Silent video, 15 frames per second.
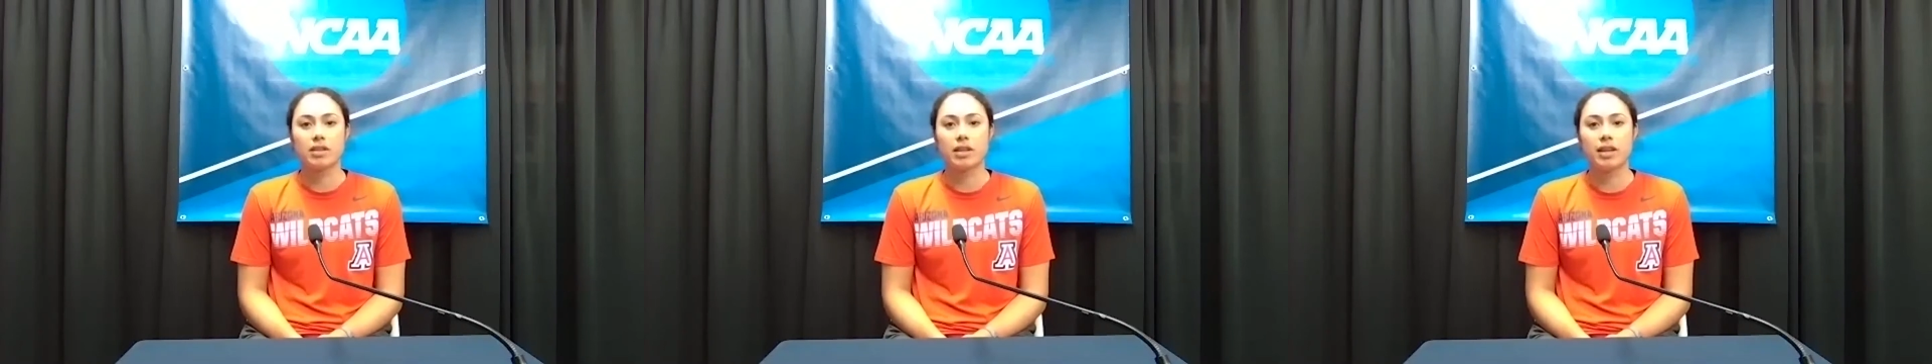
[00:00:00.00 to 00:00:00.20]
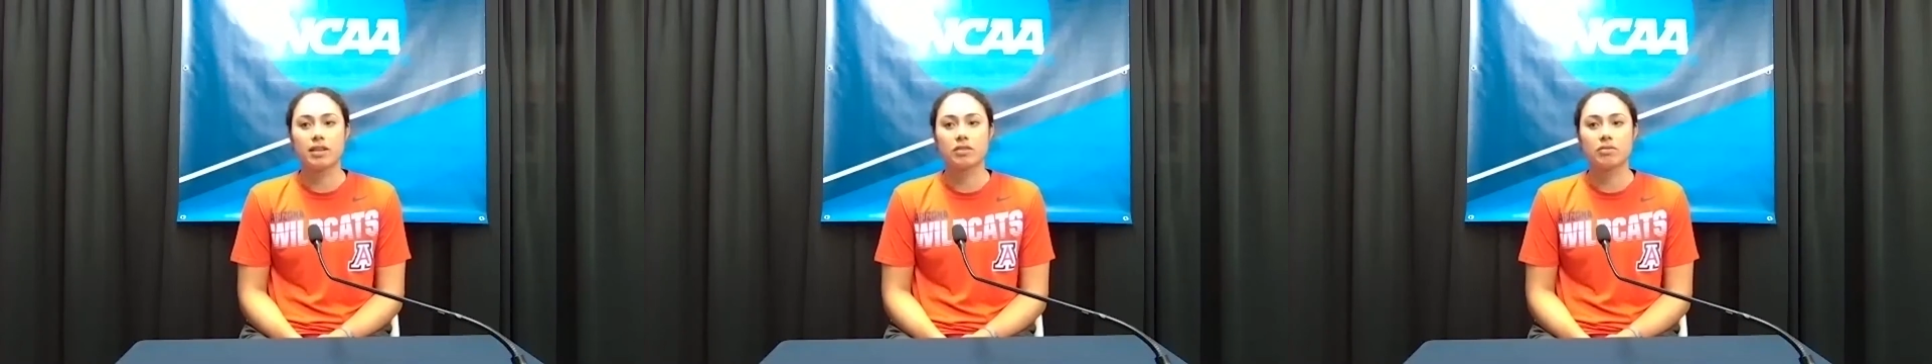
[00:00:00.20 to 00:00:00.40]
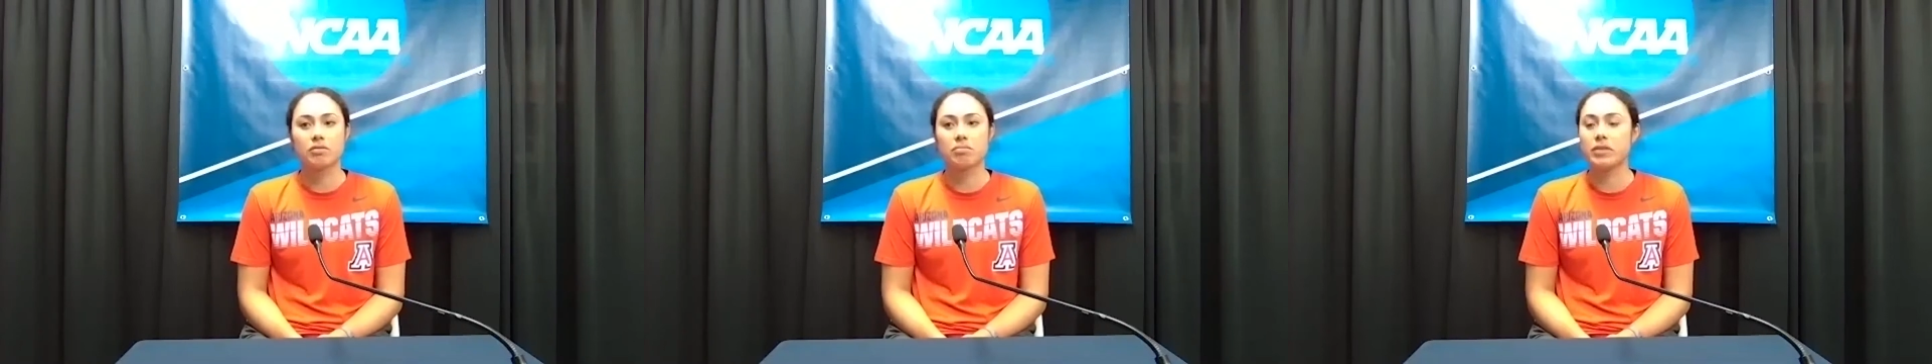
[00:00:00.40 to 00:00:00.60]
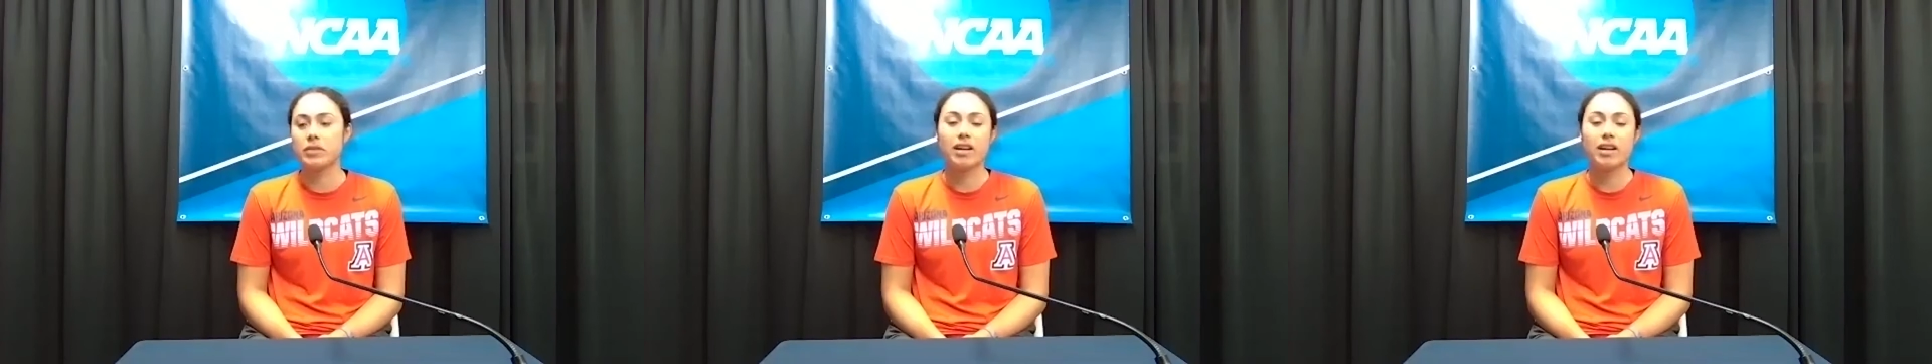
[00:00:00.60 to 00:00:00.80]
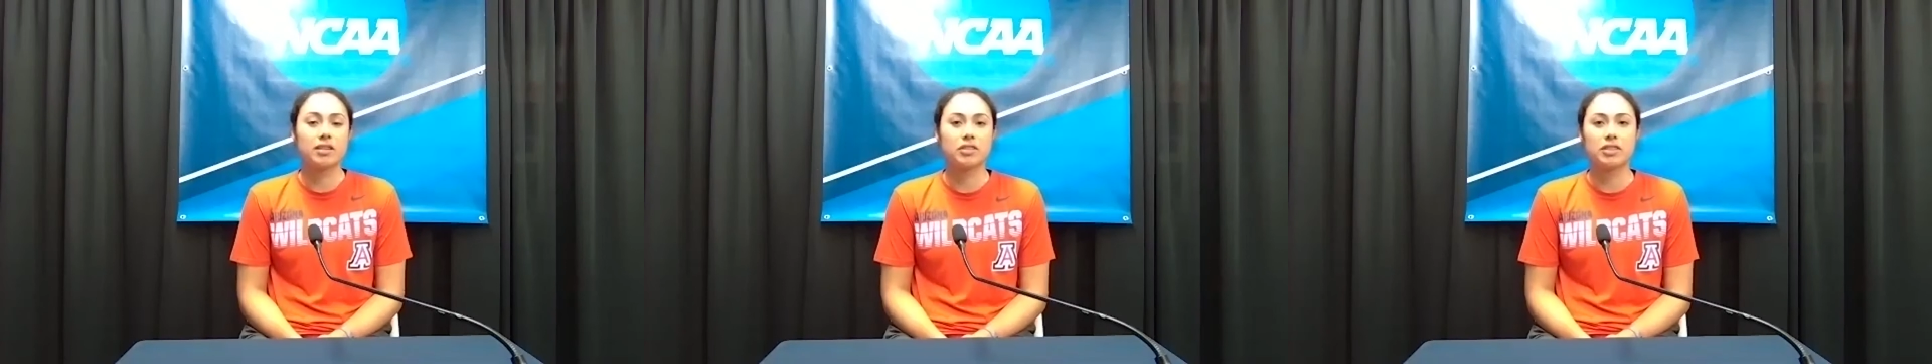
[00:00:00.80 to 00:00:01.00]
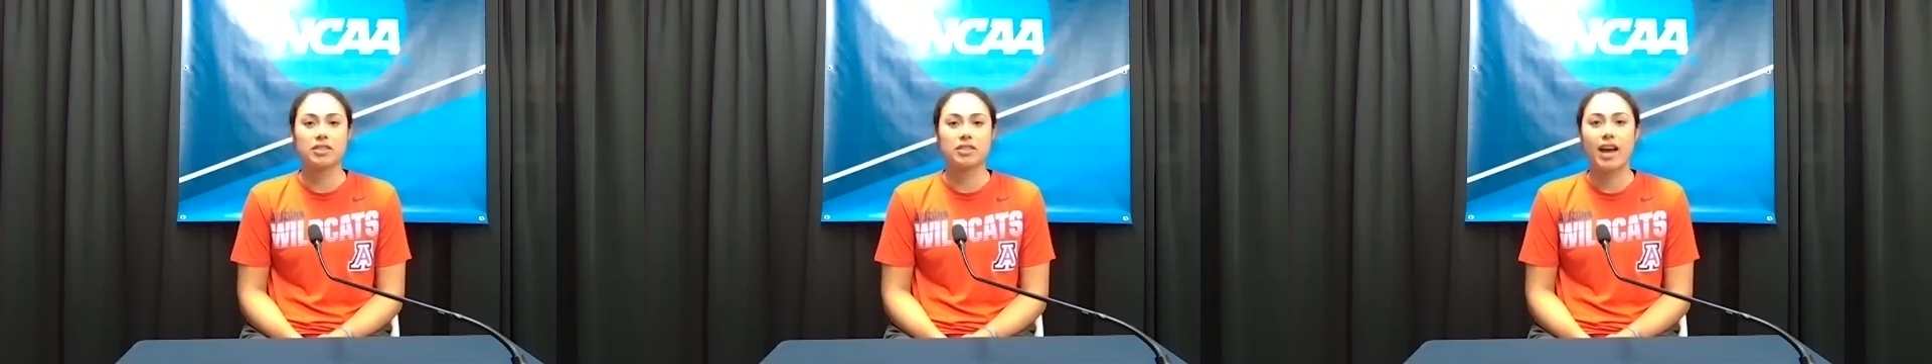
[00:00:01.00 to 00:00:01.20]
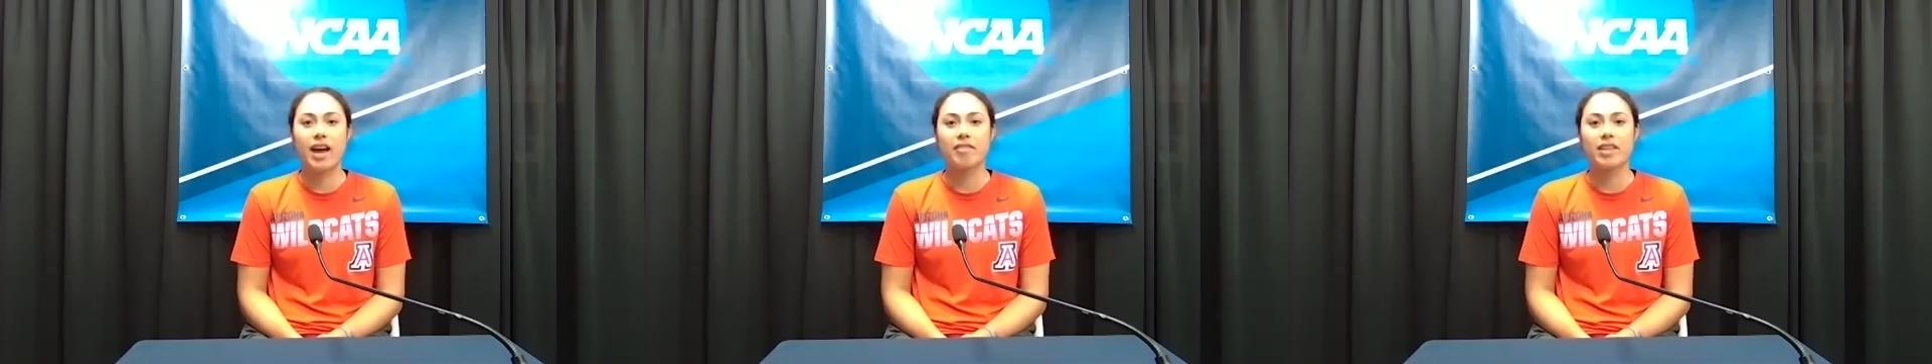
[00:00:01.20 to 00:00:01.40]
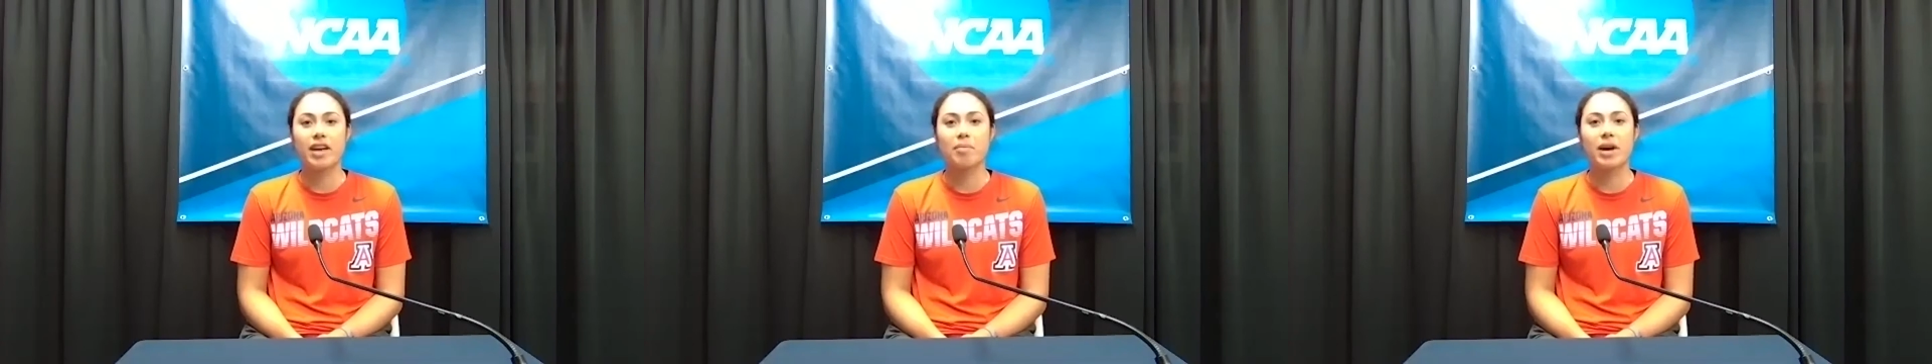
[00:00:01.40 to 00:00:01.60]
And yeah, just to
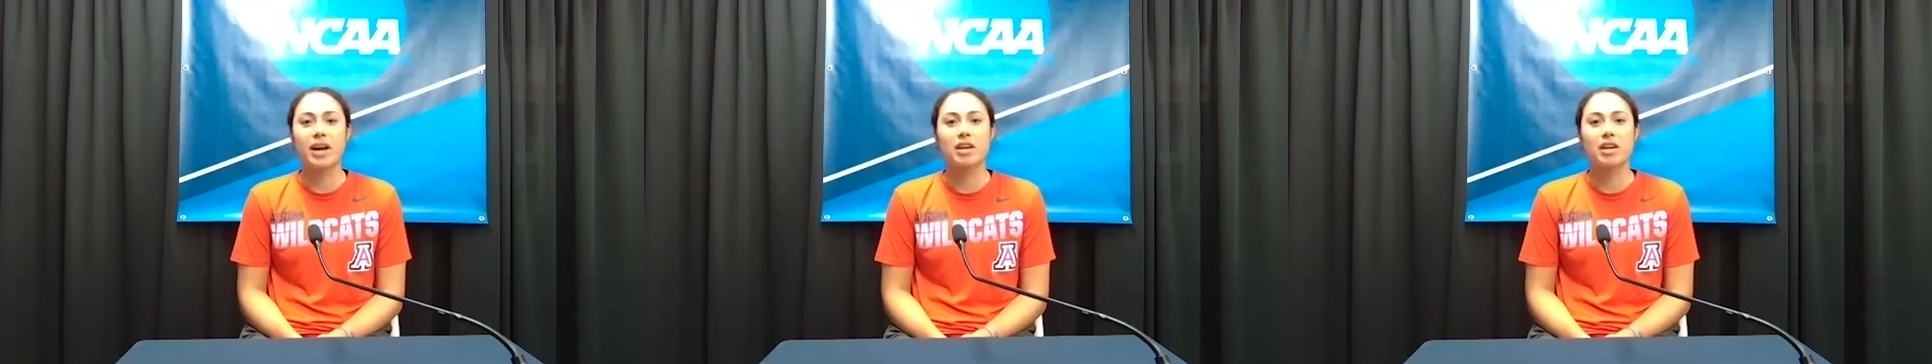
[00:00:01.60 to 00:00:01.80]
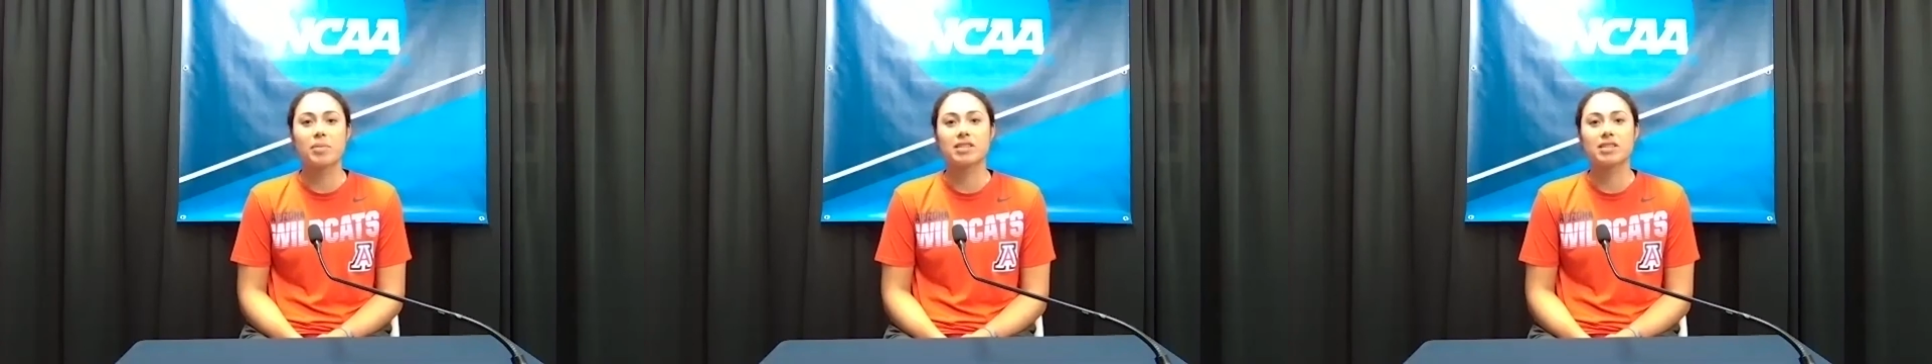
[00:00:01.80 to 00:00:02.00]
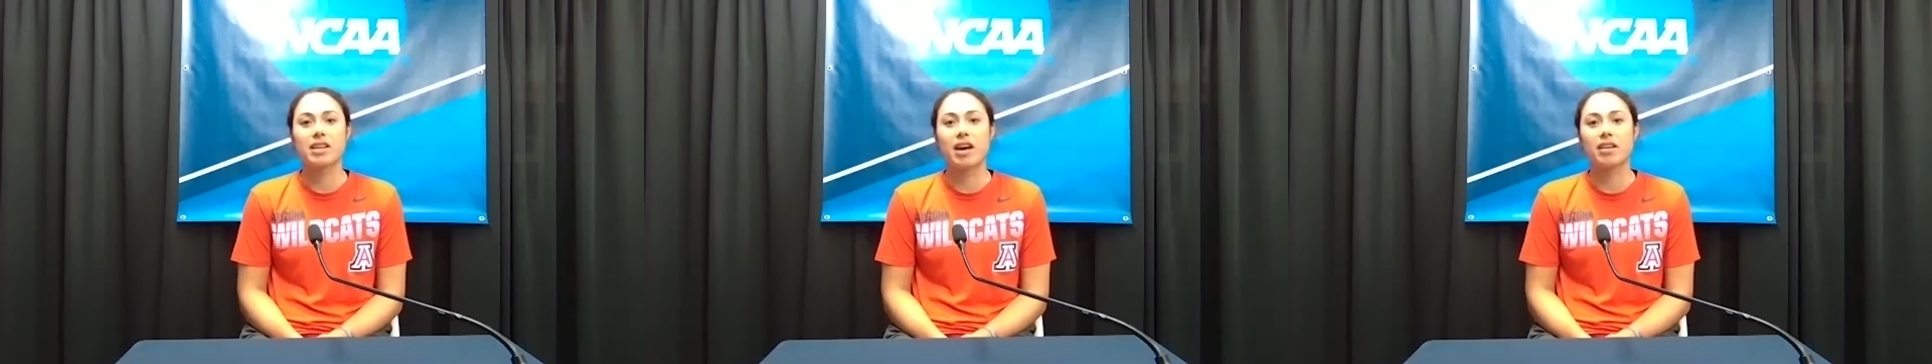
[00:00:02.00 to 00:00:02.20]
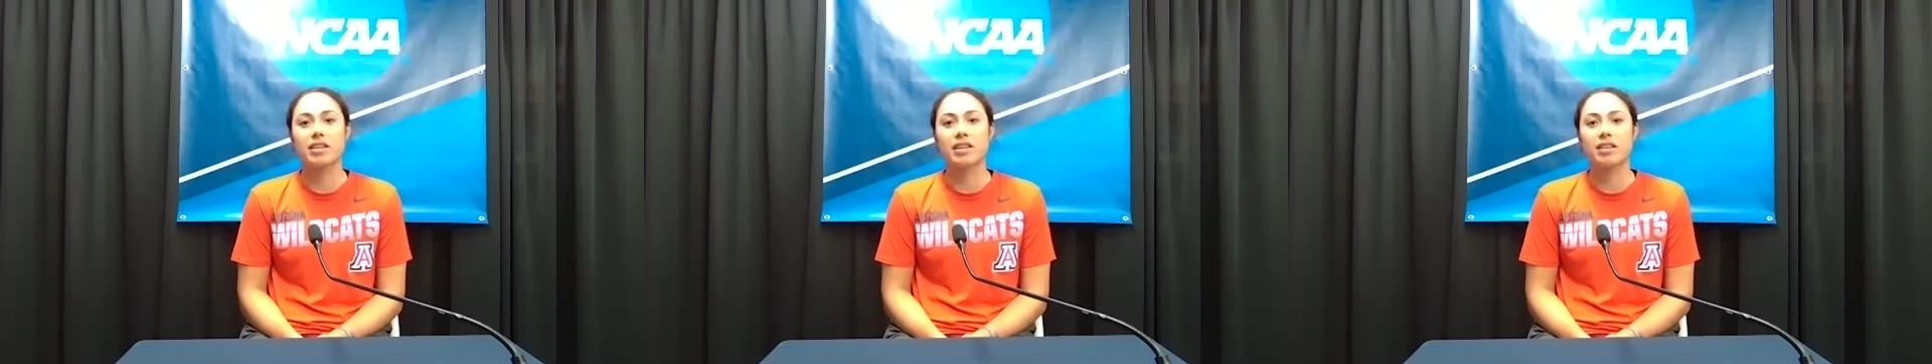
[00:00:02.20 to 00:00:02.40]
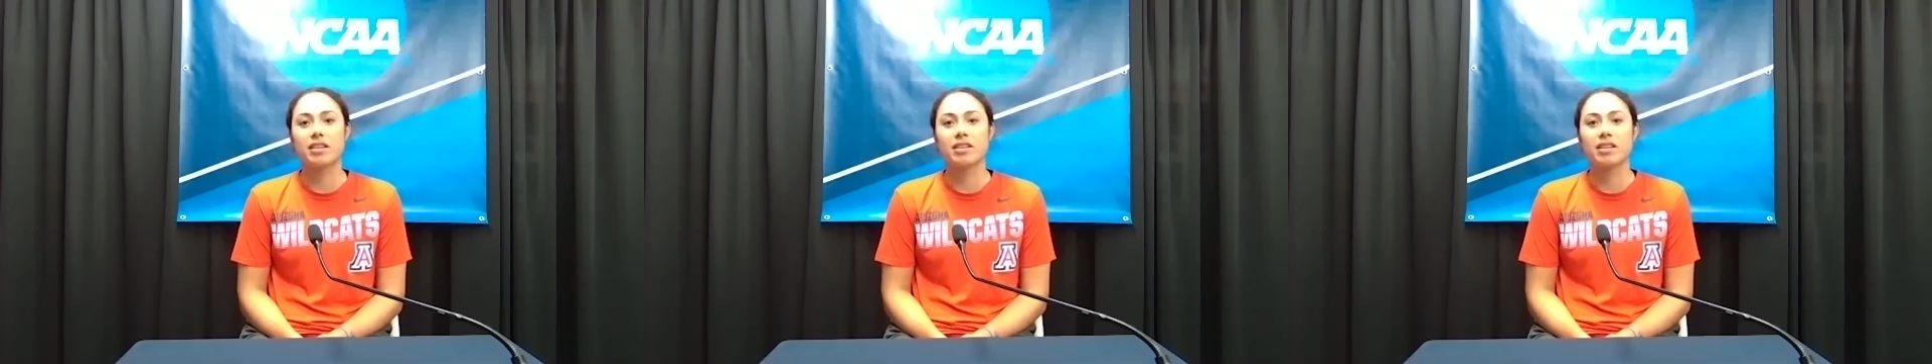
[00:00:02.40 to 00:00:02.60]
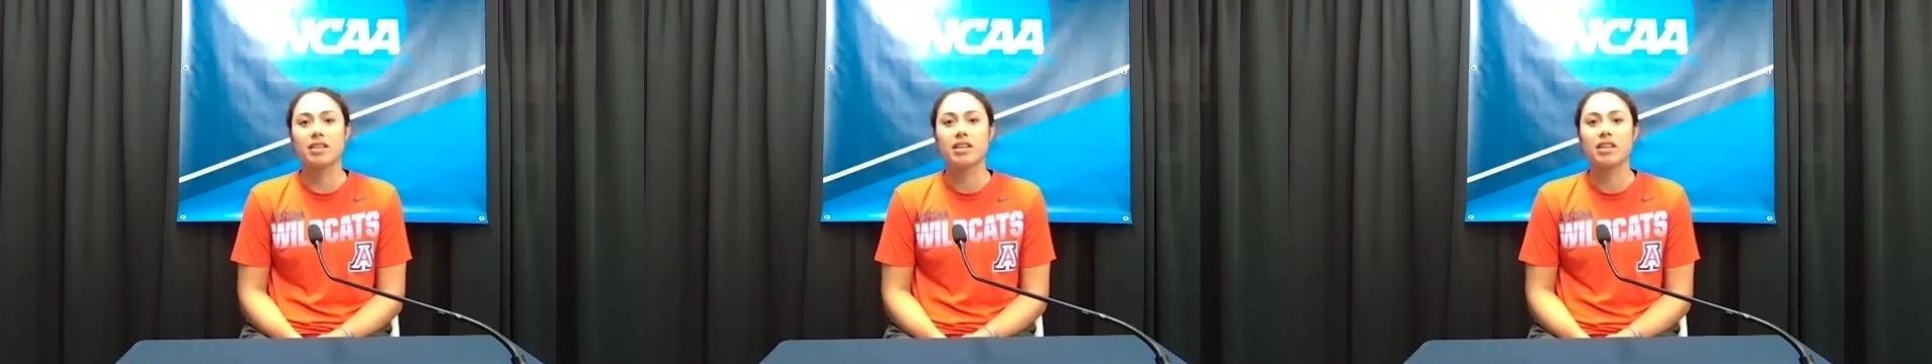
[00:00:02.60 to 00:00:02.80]
have that buy-in mentality and